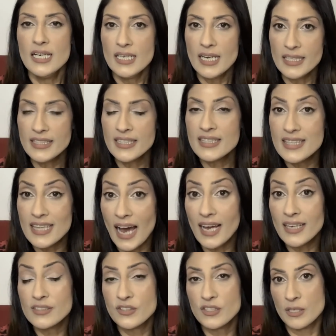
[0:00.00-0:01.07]
I think
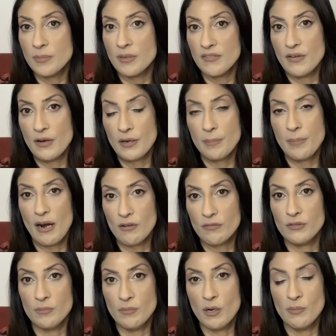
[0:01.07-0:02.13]
that is going to be a very
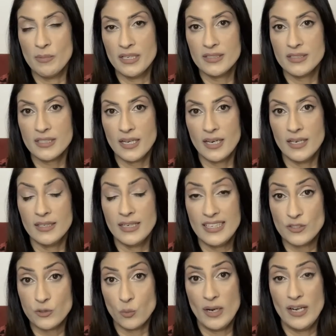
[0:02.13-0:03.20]
powerful moment uh,
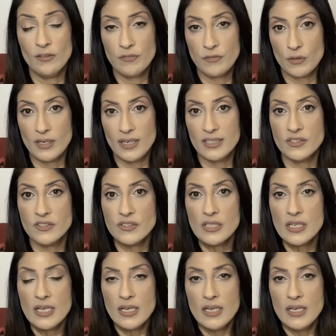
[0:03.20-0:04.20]
as well for us.